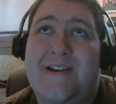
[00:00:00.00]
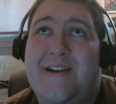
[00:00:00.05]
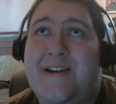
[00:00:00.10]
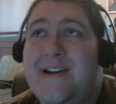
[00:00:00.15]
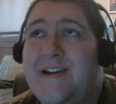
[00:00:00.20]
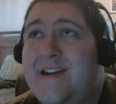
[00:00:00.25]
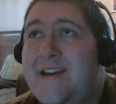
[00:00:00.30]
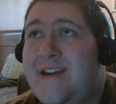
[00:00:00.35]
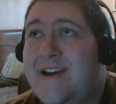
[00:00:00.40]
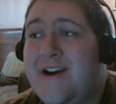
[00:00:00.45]

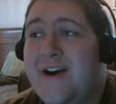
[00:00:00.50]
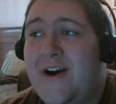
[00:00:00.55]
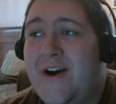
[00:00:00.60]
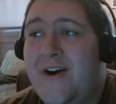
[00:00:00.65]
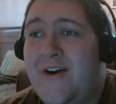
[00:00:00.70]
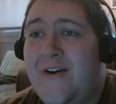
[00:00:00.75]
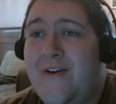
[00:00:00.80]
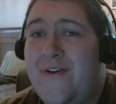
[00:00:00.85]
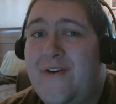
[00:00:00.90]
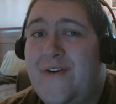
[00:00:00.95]

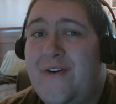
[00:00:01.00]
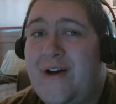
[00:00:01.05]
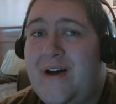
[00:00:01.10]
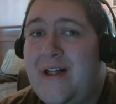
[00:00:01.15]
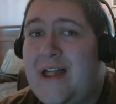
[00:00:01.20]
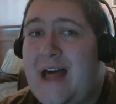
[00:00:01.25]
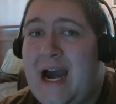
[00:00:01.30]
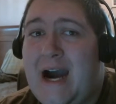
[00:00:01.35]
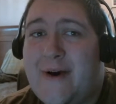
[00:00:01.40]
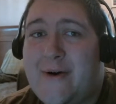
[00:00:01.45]
an
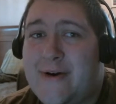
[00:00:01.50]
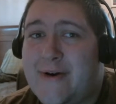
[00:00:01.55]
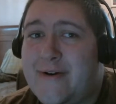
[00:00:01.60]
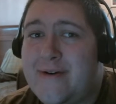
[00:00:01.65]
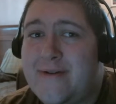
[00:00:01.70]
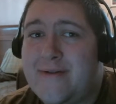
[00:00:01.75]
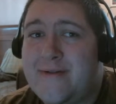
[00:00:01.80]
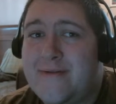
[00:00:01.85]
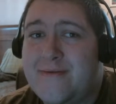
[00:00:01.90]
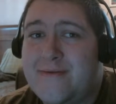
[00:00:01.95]

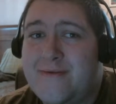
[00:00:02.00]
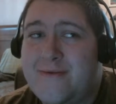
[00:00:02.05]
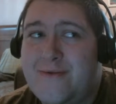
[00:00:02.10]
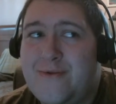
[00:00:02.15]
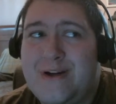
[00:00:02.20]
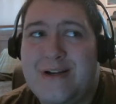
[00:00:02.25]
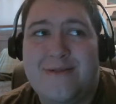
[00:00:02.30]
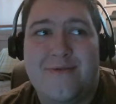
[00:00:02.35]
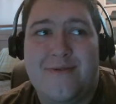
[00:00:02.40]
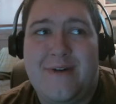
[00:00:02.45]
hour
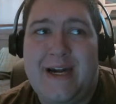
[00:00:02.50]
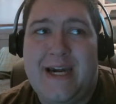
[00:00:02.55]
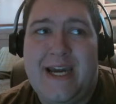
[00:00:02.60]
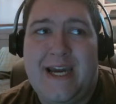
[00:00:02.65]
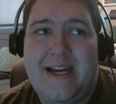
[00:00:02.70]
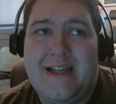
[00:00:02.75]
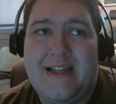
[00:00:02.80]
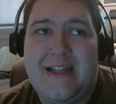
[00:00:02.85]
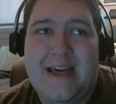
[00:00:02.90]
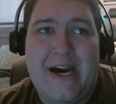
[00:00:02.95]
one
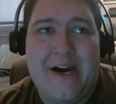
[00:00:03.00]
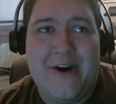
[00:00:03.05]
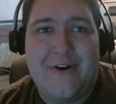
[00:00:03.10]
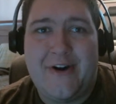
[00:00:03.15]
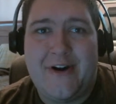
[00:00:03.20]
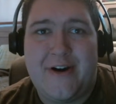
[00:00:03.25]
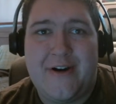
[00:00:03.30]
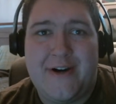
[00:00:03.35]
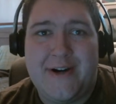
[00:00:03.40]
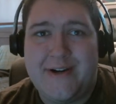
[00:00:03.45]
way and an
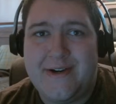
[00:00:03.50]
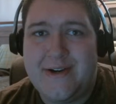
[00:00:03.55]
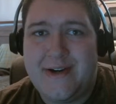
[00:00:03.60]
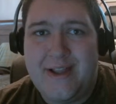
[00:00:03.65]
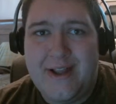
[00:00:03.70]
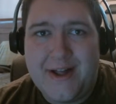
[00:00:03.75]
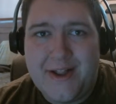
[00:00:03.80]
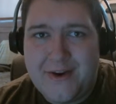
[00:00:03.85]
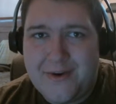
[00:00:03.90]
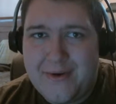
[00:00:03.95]
hour
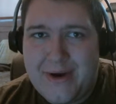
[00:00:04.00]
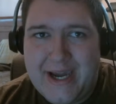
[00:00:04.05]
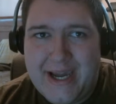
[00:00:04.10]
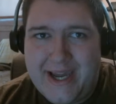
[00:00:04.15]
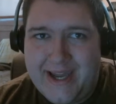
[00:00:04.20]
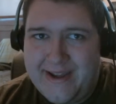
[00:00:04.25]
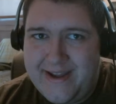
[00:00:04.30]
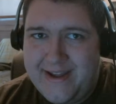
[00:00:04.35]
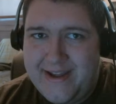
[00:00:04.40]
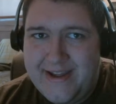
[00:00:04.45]
another
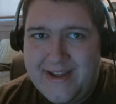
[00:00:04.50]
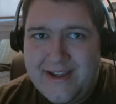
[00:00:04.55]
way,